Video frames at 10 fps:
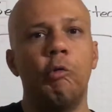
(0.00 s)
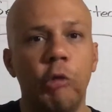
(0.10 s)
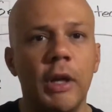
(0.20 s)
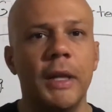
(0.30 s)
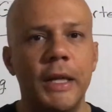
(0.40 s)

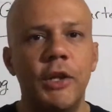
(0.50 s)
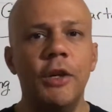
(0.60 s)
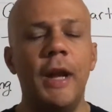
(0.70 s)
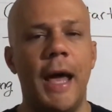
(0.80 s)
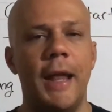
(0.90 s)
really
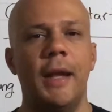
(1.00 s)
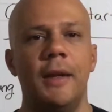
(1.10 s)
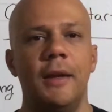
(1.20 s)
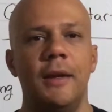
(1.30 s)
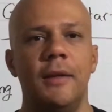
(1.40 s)
good at
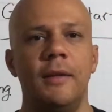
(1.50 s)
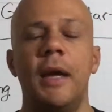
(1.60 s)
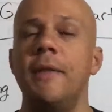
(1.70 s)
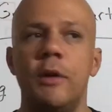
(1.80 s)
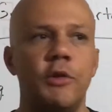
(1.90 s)
it.
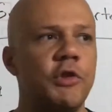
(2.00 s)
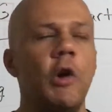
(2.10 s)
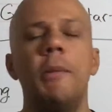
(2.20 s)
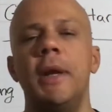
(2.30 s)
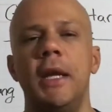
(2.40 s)
Then there's
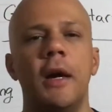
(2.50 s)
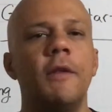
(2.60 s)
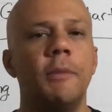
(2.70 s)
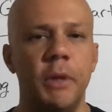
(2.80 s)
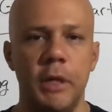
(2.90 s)
so many
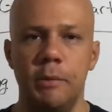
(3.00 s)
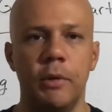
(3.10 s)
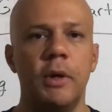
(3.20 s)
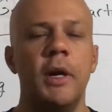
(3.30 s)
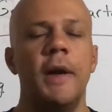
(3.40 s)
other
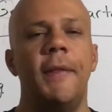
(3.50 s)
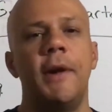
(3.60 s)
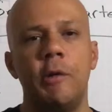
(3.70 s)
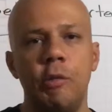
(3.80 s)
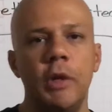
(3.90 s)
people
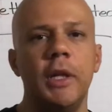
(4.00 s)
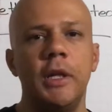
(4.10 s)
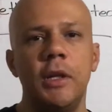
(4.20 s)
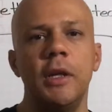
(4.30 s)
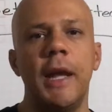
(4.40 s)
that are really
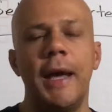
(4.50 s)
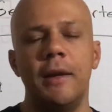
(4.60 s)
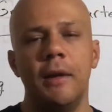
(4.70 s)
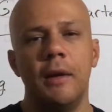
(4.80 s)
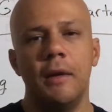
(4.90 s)
good
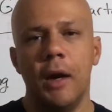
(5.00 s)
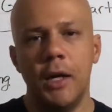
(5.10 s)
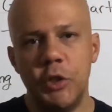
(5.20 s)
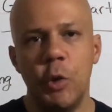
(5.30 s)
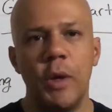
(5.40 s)
at
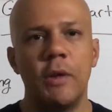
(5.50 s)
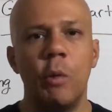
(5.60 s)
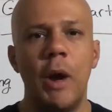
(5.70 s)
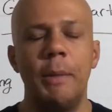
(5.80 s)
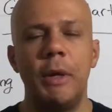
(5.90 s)
doing the
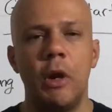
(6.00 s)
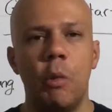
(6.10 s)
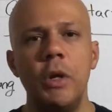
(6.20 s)
webinar.